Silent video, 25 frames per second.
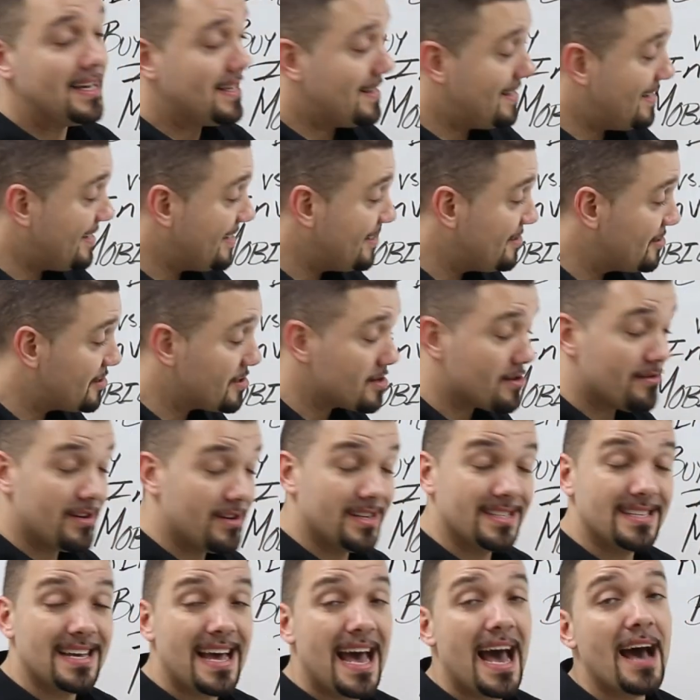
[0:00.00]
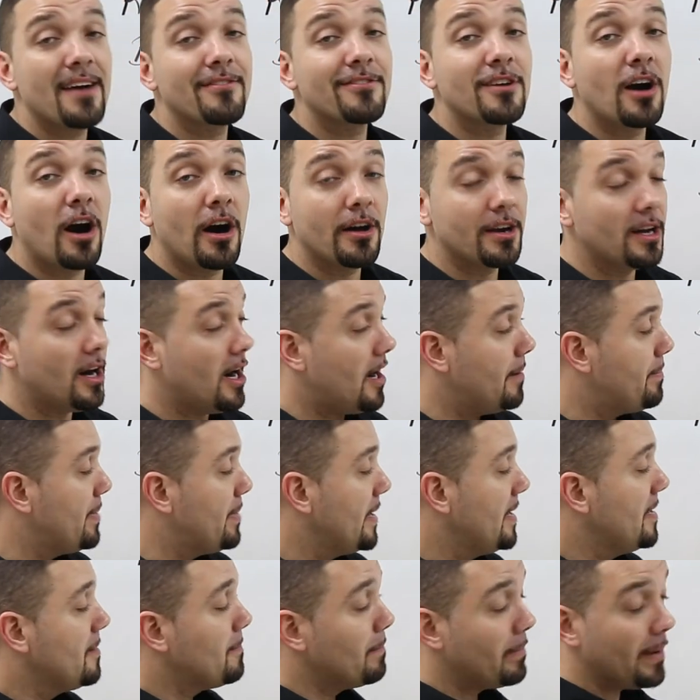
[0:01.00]
the insurance have gone up,
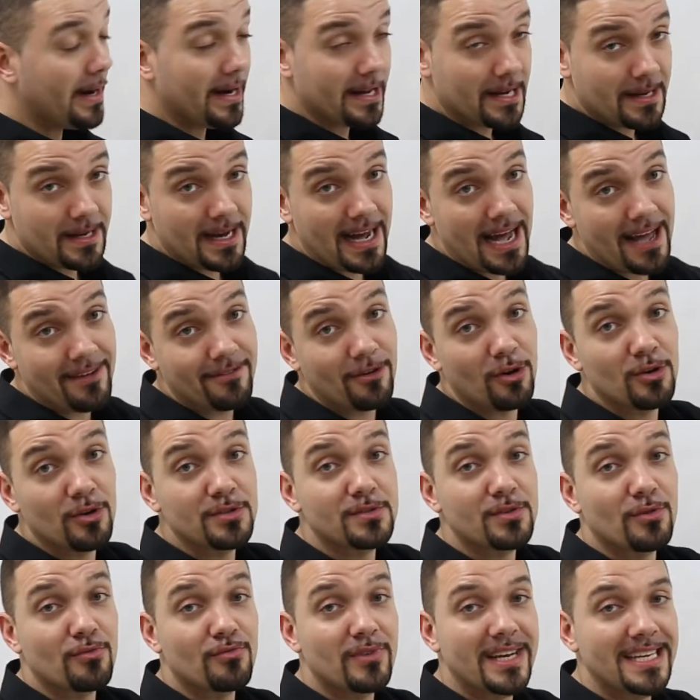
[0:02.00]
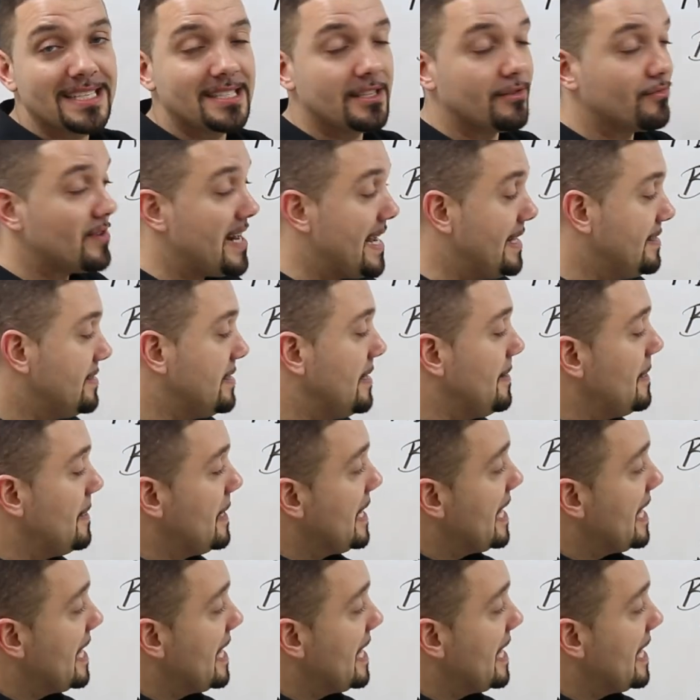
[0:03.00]
but I've also raised the rent.